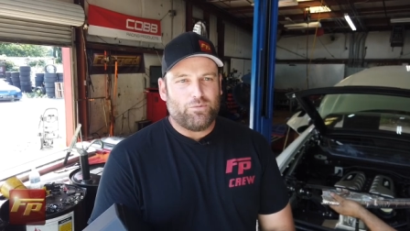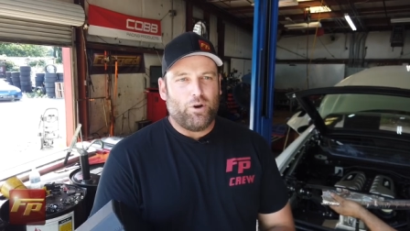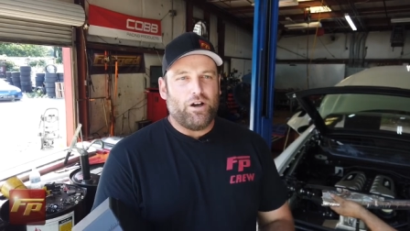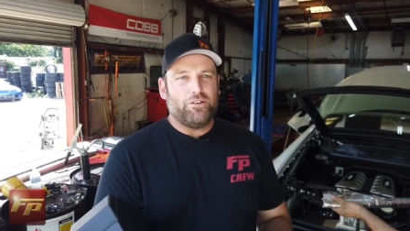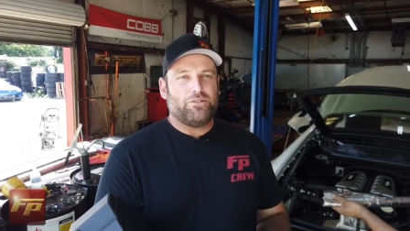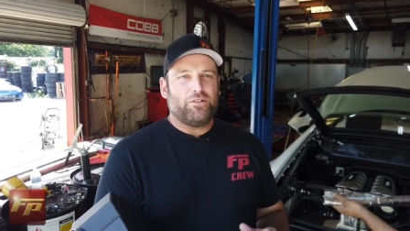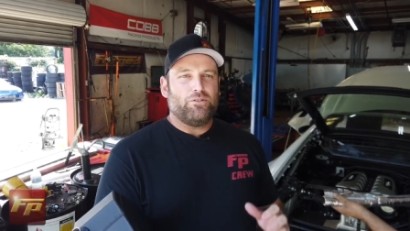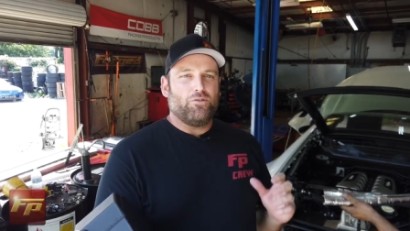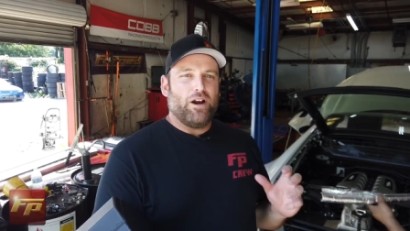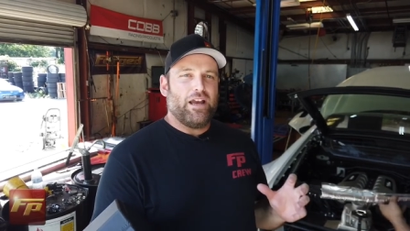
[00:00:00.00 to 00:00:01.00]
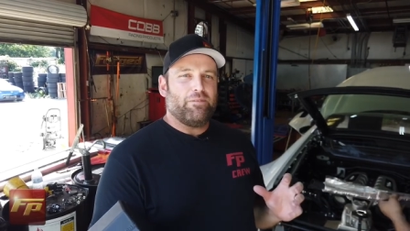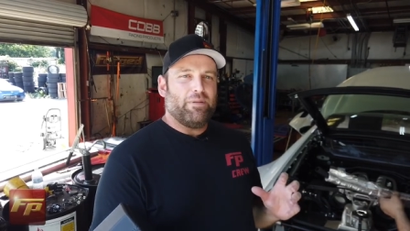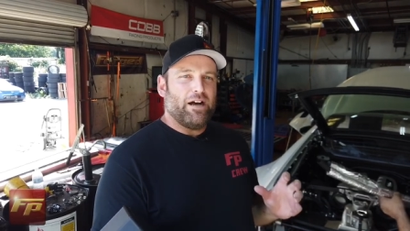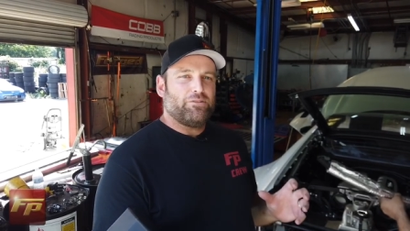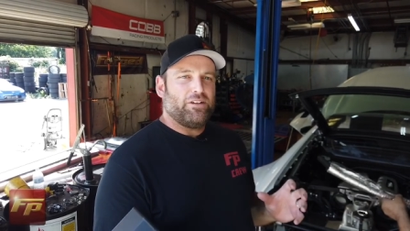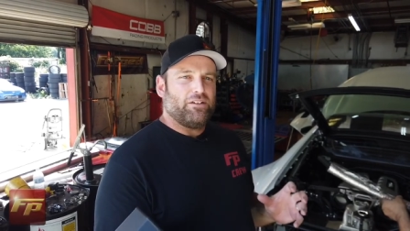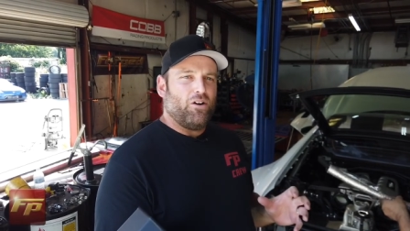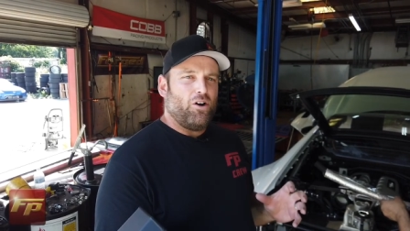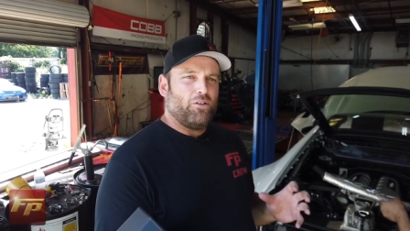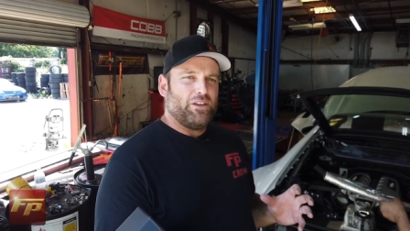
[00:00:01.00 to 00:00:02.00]
was Greg mounting
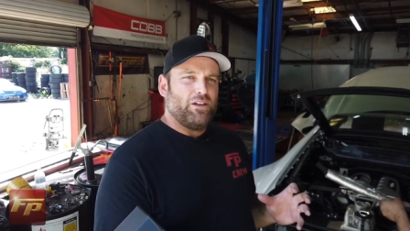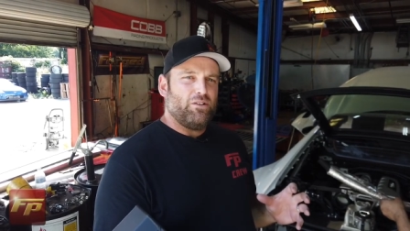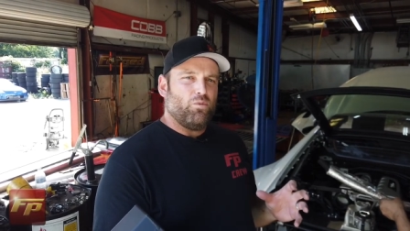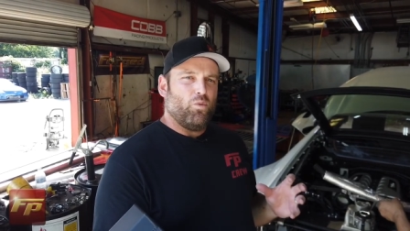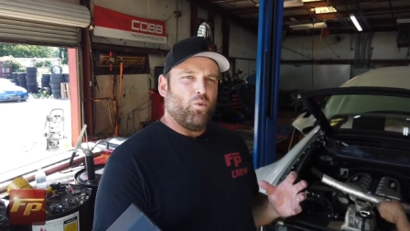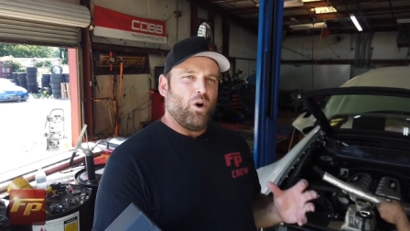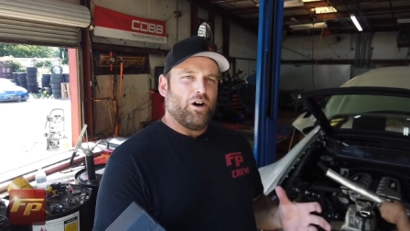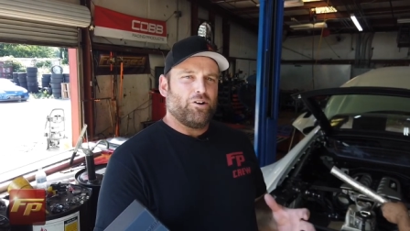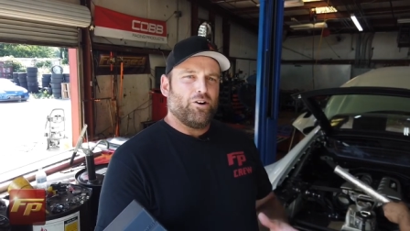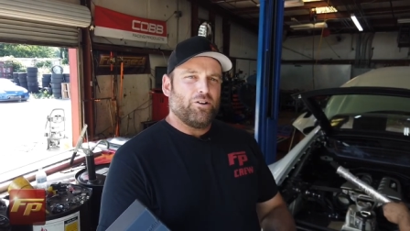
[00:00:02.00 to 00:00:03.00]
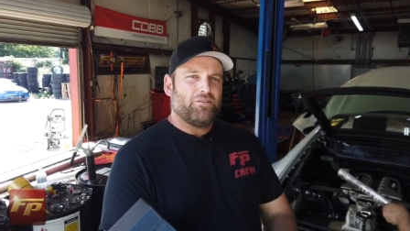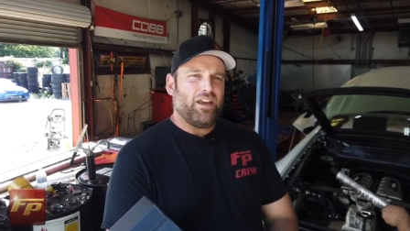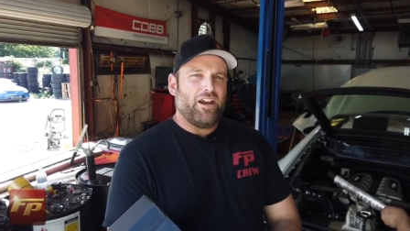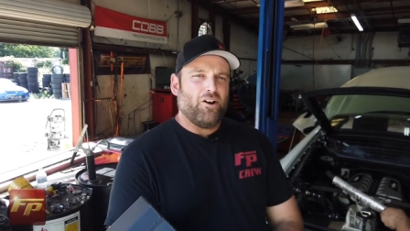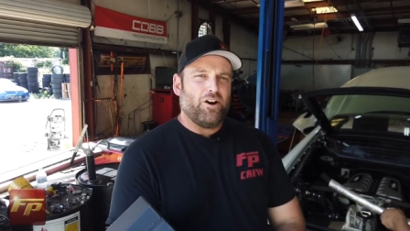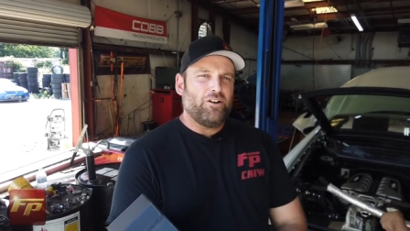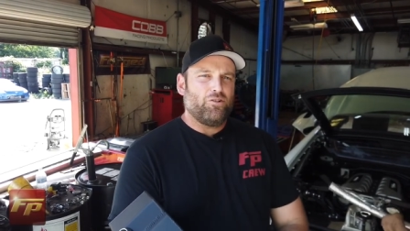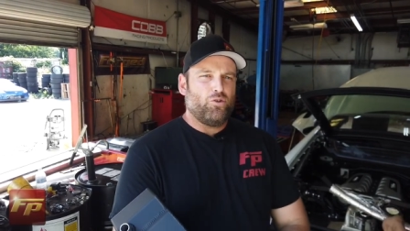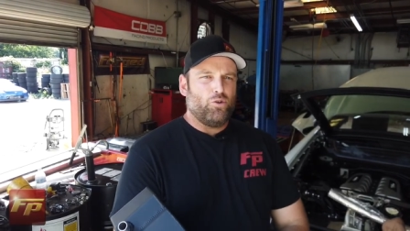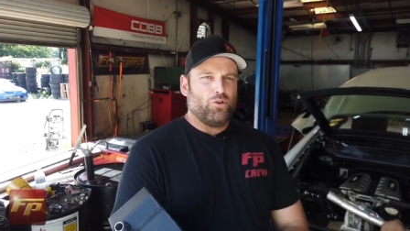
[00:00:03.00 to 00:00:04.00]
all the water to air
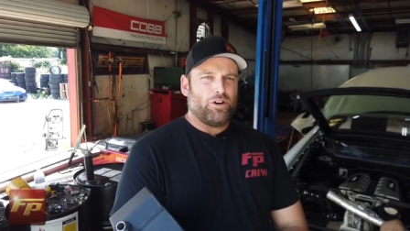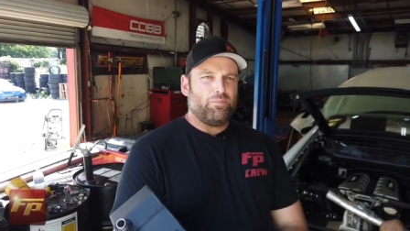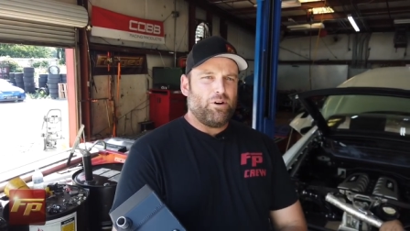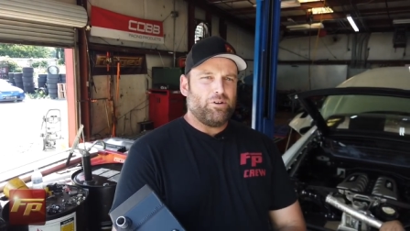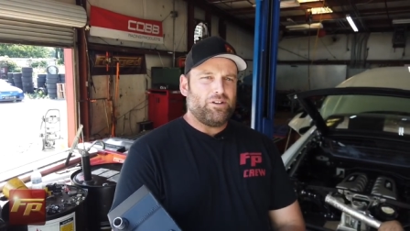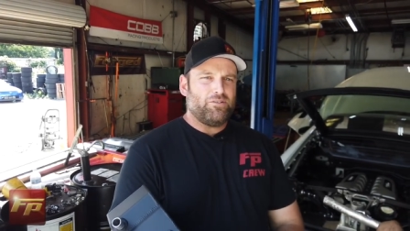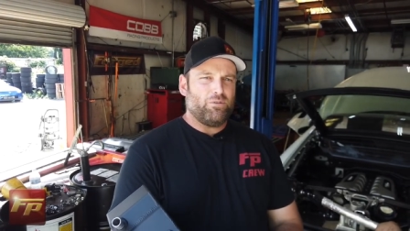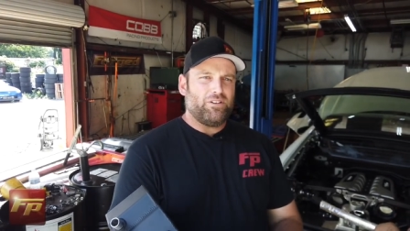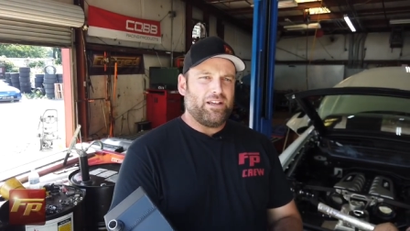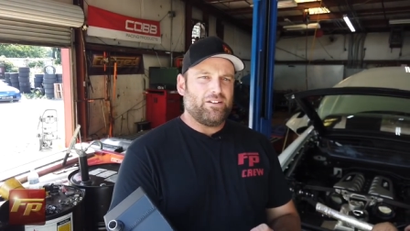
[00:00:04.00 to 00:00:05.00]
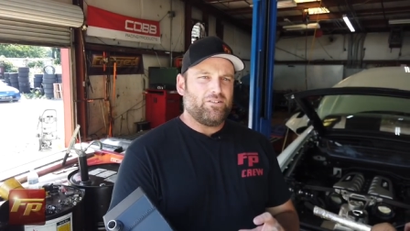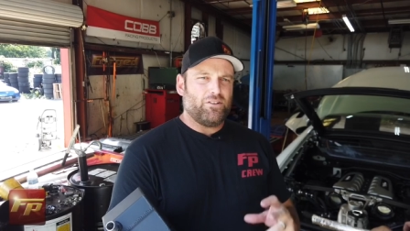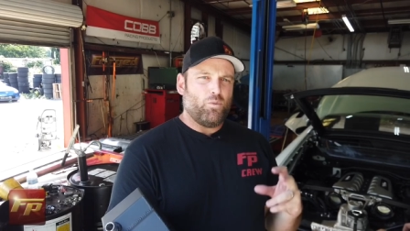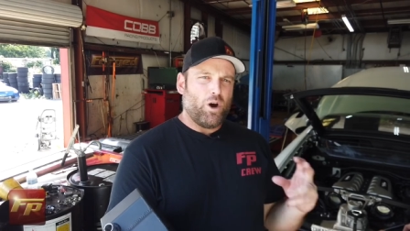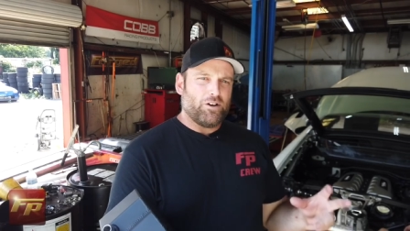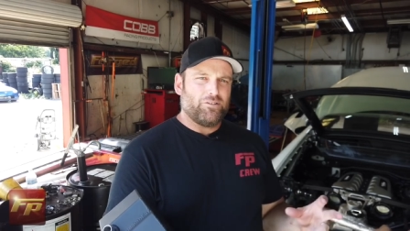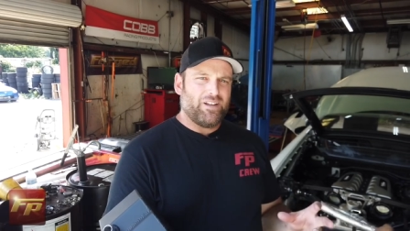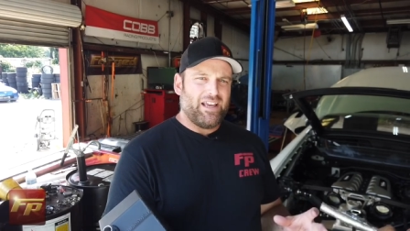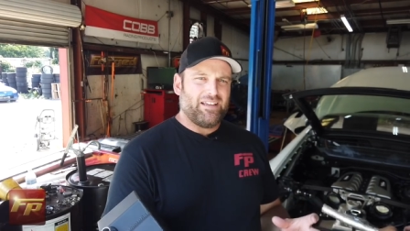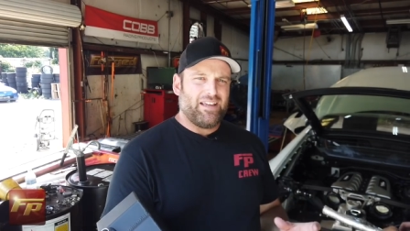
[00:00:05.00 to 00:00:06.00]
intercooler components related to the water
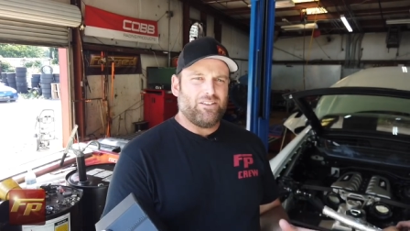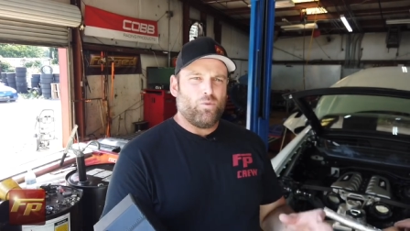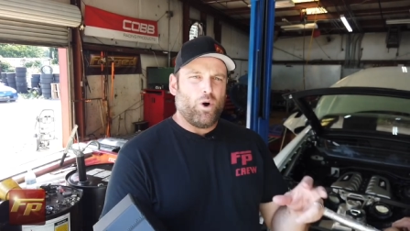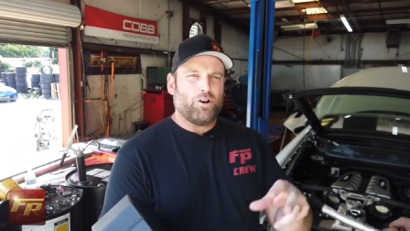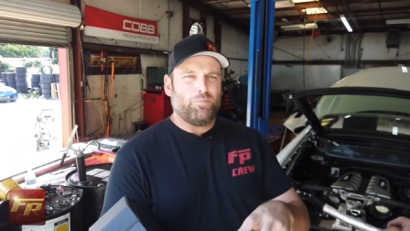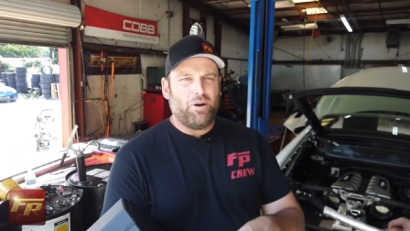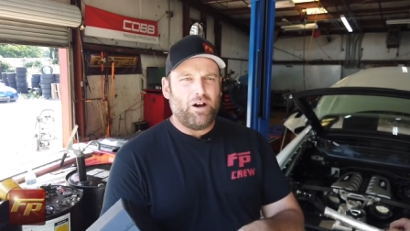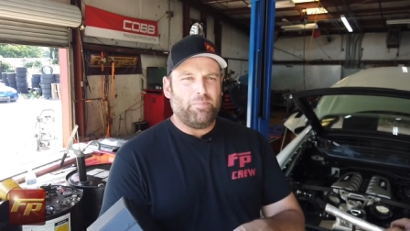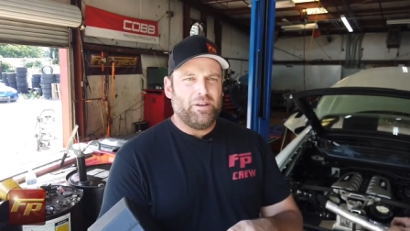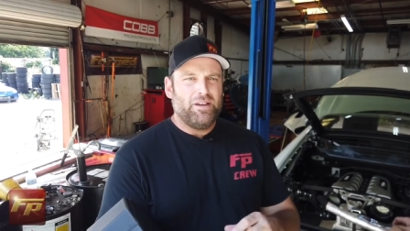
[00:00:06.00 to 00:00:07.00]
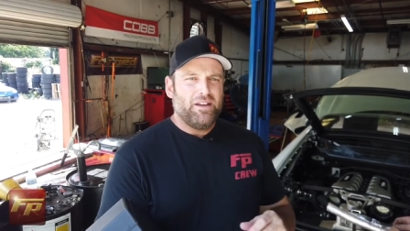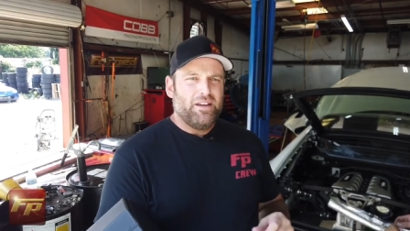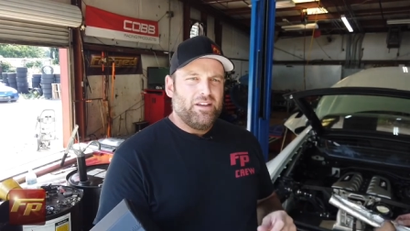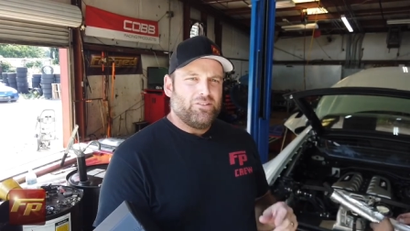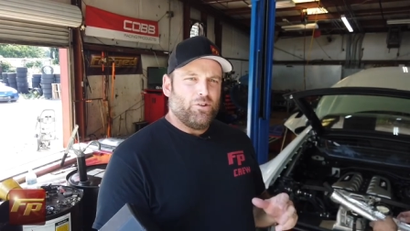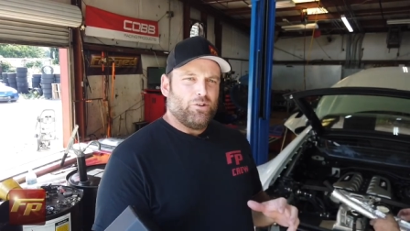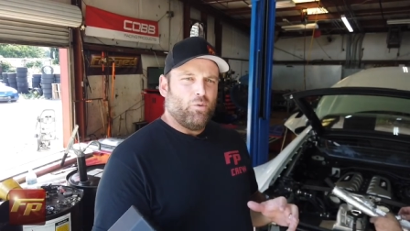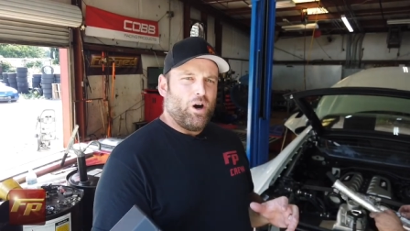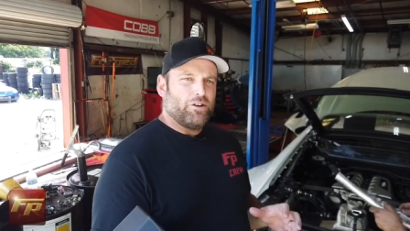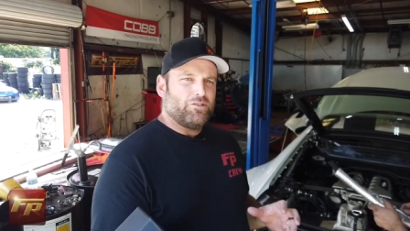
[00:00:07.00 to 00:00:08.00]
tank and the water pump. So the
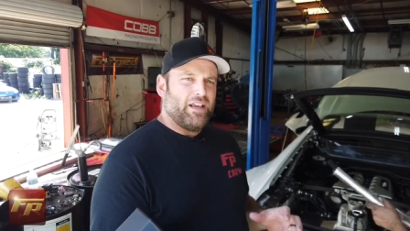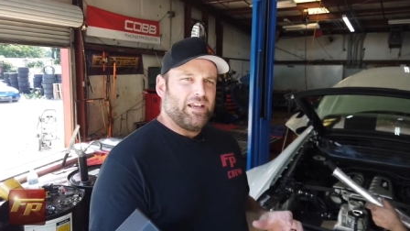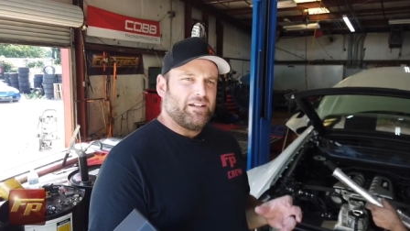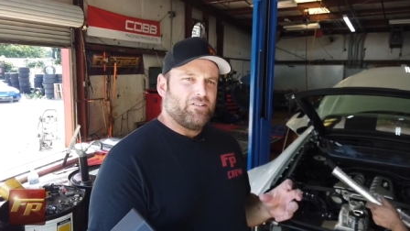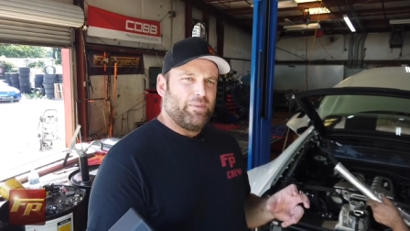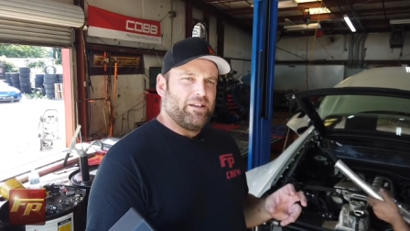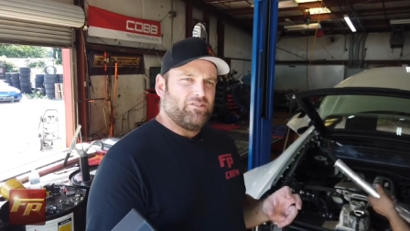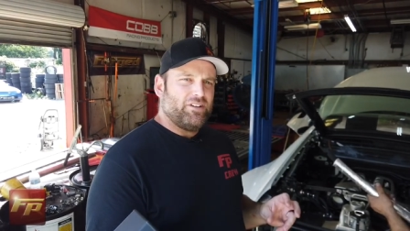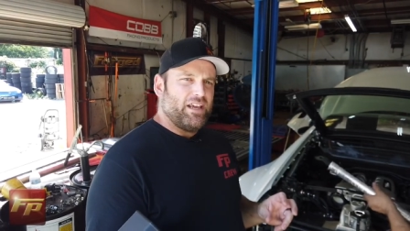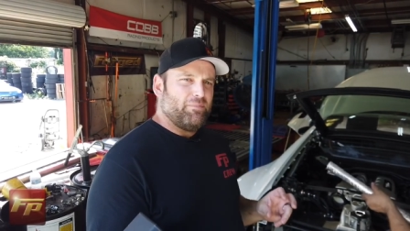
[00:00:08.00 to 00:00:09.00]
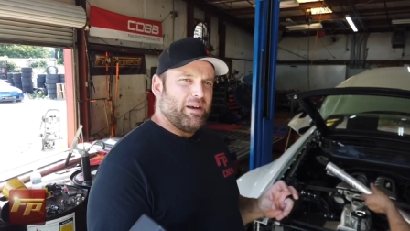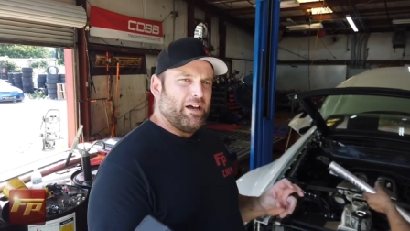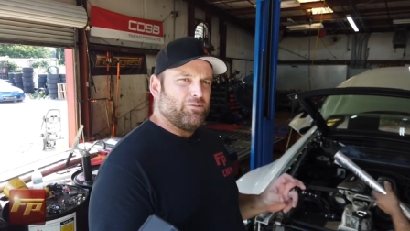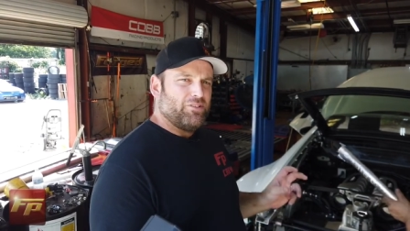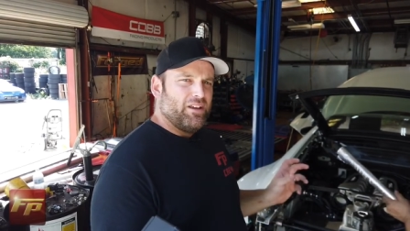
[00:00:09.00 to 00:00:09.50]
water tank and expansion tank mount